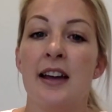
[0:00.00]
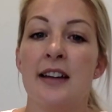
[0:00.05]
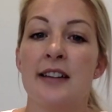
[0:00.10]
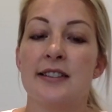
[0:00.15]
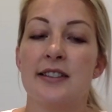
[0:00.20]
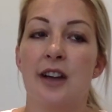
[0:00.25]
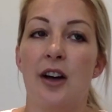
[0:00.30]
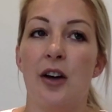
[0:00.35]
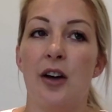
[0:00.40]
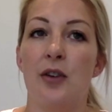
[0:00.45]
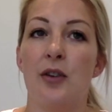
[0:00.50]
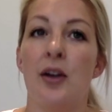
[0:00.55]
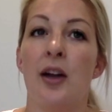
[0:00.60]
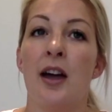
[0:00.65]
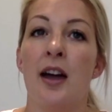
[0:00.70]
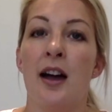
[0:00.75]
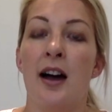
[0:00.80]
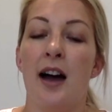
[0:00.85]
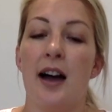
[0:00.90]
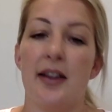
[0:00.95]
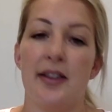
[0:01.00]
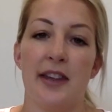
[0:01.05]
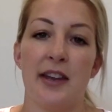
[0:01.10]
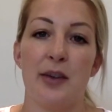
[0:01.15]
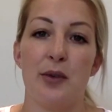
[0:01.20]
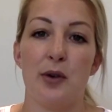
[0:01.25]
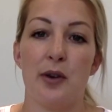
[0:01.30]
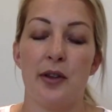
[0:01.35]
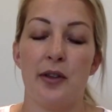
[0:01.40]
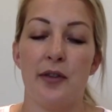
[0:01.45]
So I
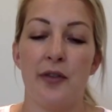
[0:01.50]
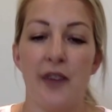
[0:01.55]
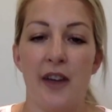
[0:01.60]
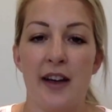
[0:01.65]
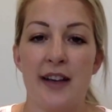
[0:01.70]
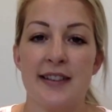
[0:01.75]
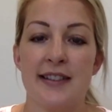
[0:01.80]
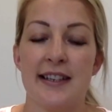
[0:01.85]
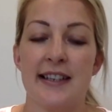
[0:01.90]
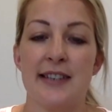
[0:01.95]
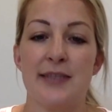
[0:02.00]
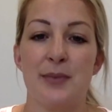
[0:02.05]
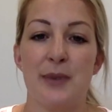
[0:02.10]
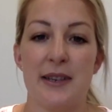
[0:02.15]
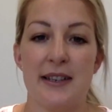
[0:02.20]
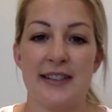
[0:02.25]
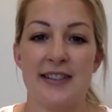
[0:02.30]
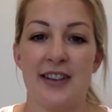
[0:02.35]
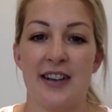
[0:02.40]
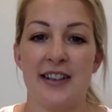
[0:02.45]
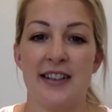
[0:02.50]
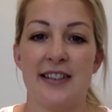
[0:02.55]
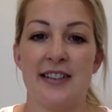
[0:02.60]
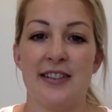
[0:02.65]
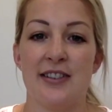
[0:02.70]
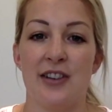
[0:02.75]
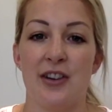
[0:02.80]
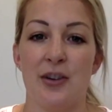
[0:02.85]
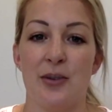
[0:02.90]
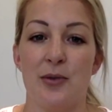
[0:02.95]
think one of the first things we decided
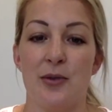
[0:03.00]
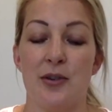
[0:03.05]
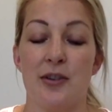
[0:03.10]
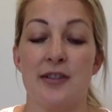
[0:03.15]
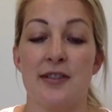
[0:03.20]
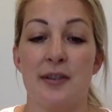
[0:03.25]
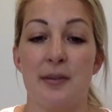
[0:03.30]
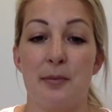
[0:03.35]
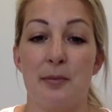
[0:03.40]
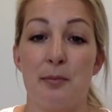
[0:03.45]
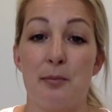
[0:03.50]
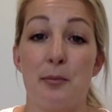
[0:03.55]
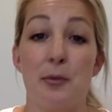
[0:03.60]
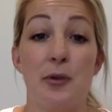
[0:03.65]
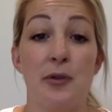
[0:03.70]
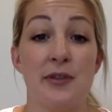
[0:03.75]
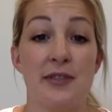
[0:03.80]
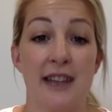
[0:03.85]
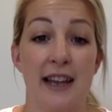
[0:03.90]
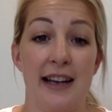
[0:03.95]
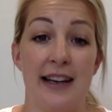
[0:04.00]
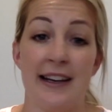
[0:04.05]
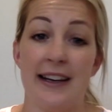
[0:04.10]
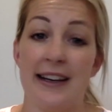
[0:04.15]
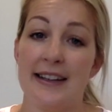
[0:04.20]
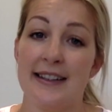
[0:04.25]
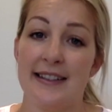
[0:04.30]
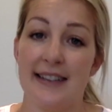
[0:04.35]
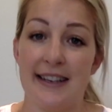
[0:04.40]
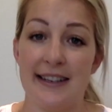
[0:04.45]
to do was move Stanley
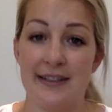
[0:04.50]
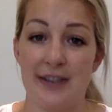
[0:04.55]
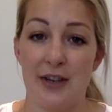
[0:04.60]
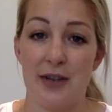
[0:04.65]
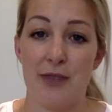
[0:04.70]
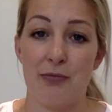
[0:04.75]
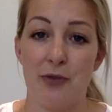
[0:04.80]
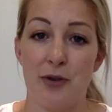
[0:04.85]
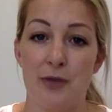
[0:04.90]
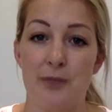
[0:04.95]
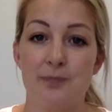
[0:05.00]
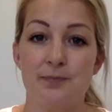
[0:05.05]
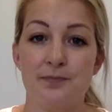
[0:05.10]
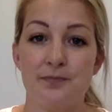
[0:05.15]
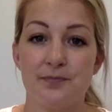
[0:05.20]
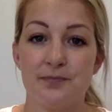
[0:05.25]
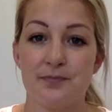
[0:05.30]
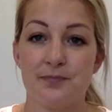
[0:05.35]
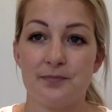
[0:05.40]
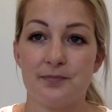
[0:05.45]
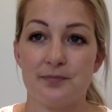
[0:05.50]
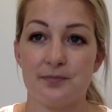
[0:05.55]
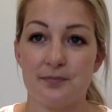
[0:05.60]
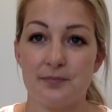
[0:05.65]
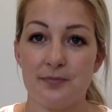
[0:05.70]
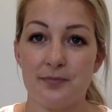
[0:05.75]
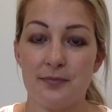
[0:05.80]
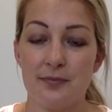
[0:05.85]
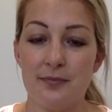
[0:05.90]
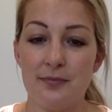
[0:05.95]
into his own room,
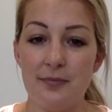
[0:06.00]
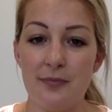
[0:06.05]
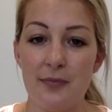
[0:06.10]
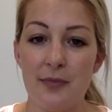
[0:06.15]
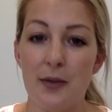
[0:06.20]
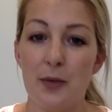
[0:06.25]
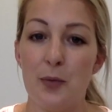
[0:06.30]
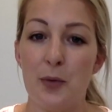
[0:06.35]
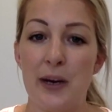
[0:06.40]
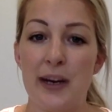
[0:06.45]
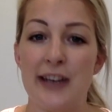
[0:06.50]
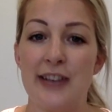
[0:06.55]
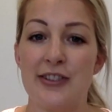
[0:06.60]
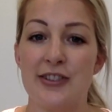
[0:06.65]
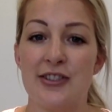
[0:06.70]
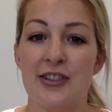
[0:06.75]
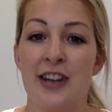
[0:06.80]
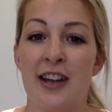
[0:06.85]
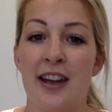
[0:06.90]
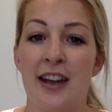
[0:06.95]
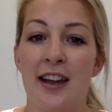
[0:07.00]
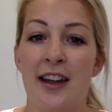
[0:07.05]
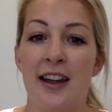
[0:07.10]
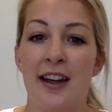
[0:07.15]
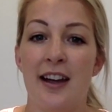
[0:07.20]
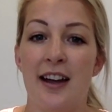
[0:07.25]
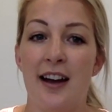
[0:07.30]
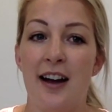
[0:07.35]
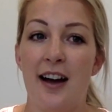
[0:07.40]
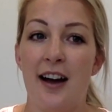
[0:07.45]
which
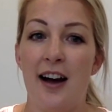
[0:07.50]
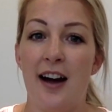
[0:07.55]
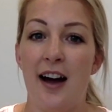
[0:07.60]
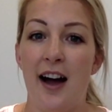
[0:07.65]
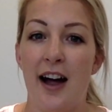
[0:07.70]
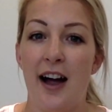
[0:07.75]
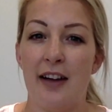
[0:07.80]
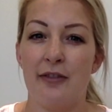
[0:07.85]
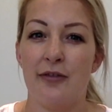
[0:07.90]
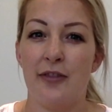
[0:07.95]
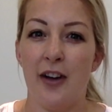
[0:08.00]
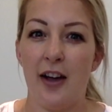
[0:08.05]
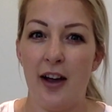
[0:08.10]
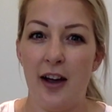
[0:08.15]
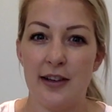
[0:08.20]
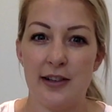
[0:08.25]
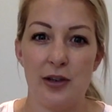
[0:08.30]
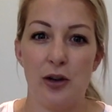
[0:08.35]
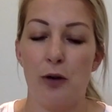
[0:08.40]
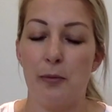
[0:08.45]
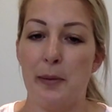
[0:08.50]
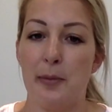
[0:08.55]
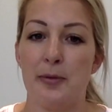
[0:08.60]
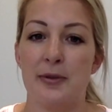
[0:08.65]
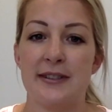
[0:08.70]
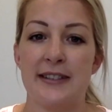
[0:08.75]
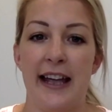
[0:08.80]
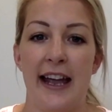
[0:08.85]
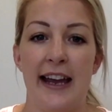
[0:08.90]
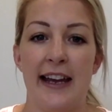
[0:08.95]
I've heard a lot of people
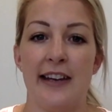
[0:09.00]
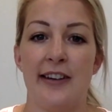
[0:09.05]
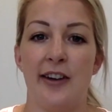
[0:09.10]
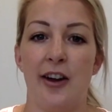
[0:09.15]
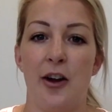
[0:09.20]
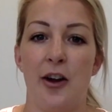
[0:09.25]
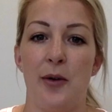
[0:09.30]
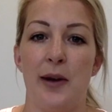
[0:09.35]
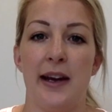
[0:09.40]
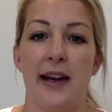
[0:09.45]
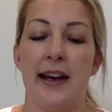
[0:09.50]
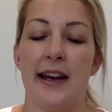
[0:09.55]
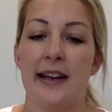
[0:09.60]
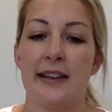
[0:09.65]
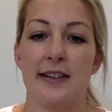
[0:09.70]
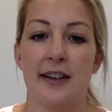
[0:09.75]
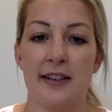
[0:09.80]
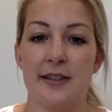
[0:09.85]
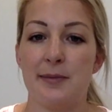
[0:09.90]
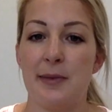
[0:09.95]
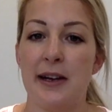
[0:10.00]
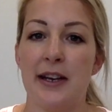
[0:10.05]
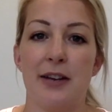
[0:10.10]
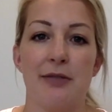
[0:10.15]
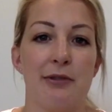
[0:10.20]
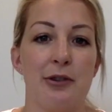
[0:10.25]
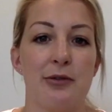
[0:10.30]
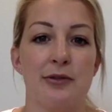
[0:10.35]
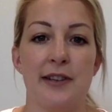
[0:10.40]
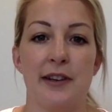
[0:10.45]
say, you know, it does make a
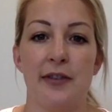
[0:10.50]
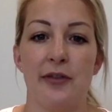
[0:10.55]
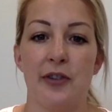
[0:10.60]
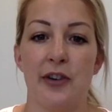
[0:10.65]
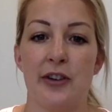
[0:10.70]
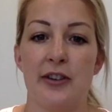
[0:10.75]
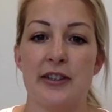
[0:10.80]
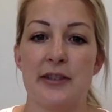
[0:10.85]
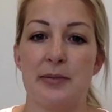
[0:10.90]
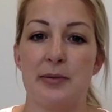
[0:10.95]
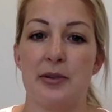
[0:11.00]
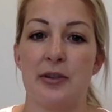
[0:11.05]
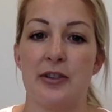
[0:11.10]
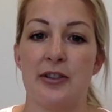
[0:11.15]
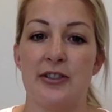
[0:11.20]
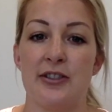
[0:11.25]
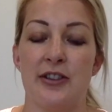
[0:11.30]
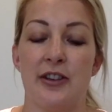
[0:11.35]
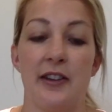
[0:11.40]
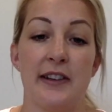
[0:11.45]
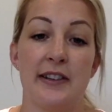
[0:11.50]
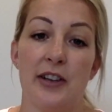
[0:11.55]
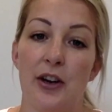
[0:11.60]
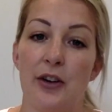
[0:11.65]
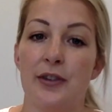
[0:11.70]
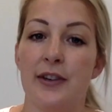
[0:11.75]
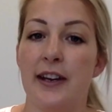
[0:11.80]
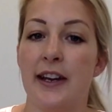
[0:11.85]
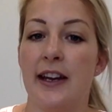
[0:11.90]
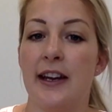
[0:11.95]
real difference because, you know, they
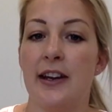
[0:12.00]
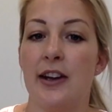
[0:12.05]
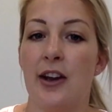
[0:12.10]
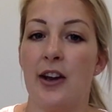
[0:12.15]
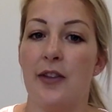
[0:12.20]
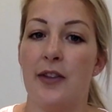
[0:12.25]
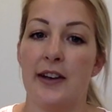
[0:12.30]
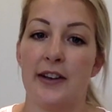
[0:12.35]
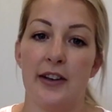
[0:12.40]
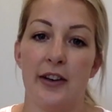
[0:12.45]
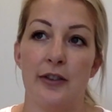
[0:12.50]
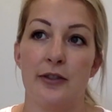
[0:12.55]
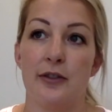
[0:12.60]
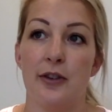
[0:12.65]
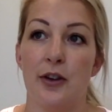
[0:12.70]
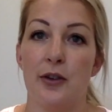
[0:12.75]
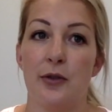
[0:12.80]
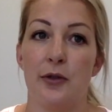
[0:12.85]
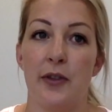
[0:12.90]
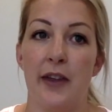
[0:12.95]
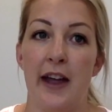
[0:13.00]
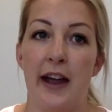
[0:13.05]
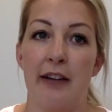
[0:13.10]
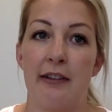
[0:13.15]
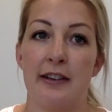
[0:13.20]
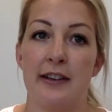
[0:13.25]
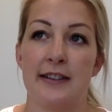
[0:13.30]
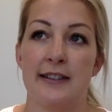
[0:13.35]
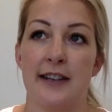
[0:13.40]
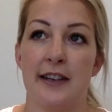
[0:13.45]
don't hear you, they don't know you're
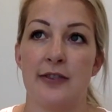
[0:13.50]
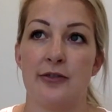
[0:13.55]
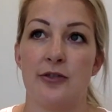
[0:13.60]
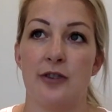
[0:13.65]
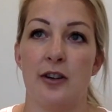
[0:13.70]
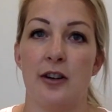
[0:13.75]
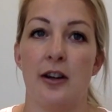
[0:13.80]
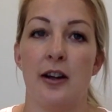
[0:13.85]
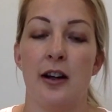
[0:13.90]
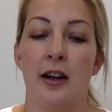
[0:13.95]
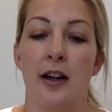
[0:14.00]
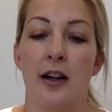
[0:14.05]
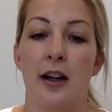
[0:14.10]
there, etc.